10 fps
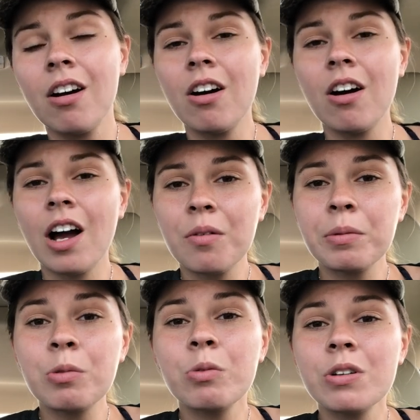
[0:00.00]
oh I
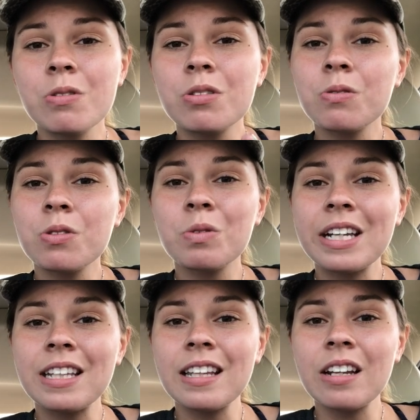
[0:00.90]
remember when you were so
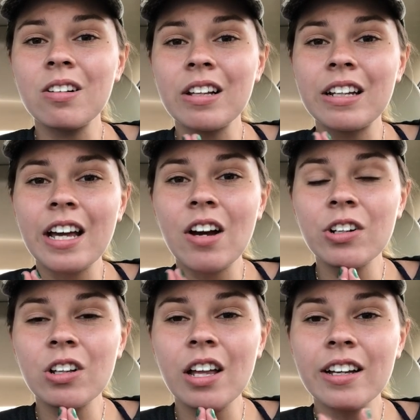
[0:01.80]
sweet and little and now
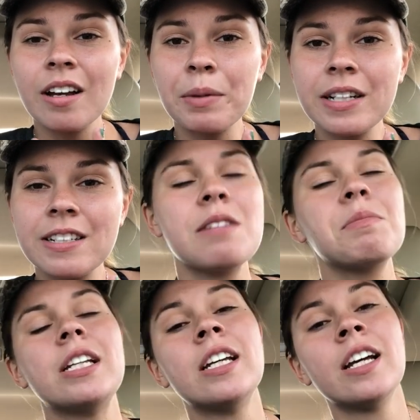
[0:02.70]
you're like a big
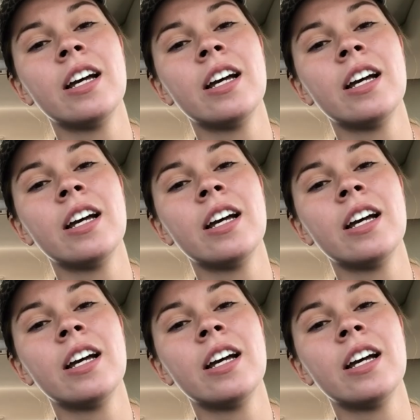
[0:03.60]
demon